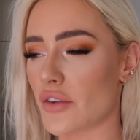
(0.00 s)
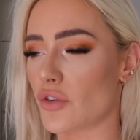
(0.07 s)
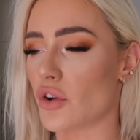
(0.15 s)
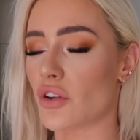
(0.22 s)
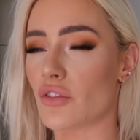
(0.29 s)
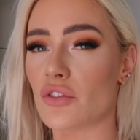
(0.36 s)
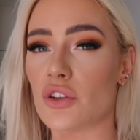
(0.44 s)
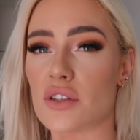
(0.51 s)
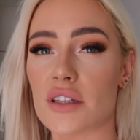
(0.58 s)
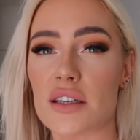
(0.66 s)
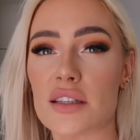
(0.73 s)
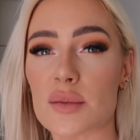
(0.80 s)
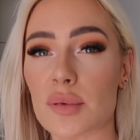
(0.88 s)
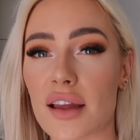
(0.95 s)
I've got a few
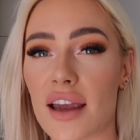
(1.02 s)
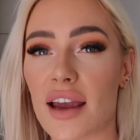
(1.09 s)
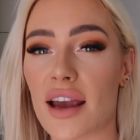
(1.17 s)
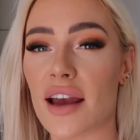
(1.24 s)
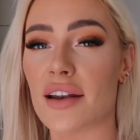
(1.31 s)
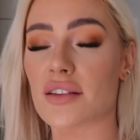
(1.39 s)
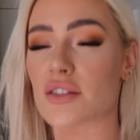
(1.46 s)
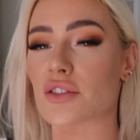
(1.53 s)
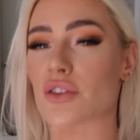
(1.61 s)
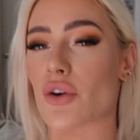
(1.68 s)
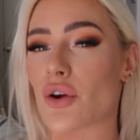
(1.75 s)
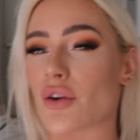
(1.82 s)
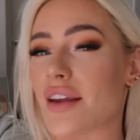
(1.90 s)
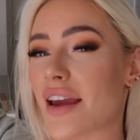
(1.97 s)
dinners planned.
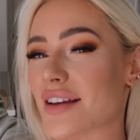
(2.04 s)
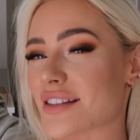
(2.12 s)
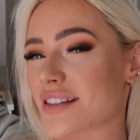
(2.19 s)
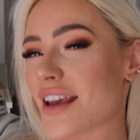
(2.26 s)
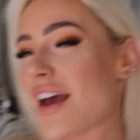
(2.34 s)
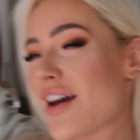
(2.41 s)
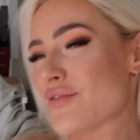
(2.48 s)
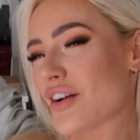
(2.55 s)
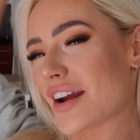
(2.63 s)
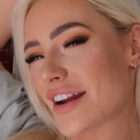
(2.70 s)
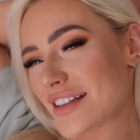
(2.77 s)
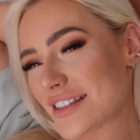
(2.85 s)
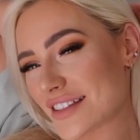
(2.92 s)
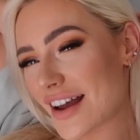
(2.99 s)
So yes,
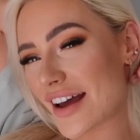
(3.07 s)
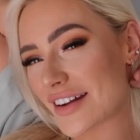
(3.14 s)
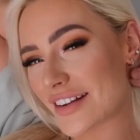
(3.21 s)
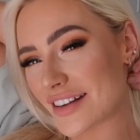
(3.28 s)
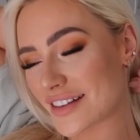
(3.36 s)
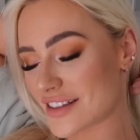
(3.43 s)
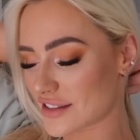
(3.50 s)
very excited.